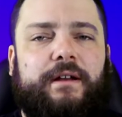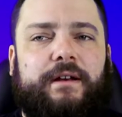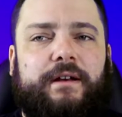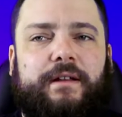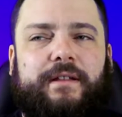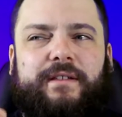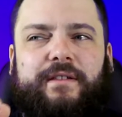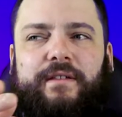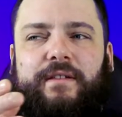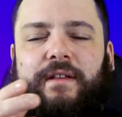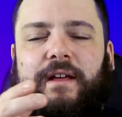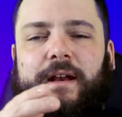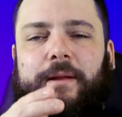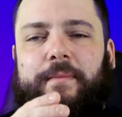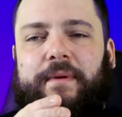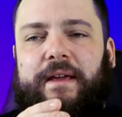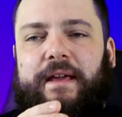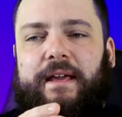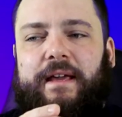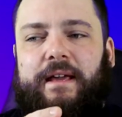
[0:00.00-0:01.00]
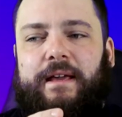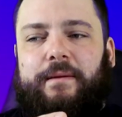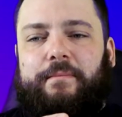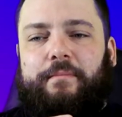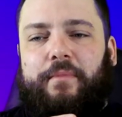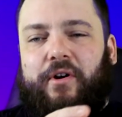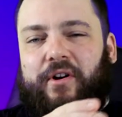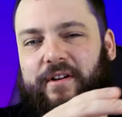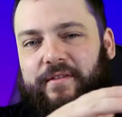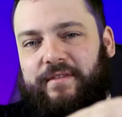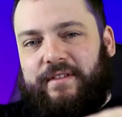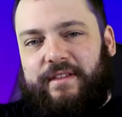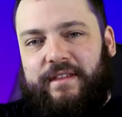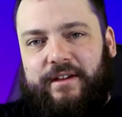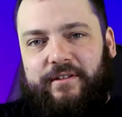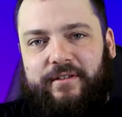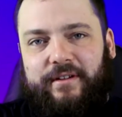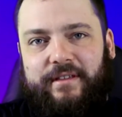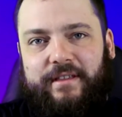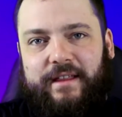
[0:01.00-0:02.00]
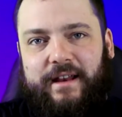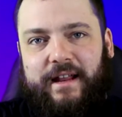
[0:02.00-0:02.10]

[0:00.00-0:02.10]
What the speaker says: Now, this is going to be part of a series that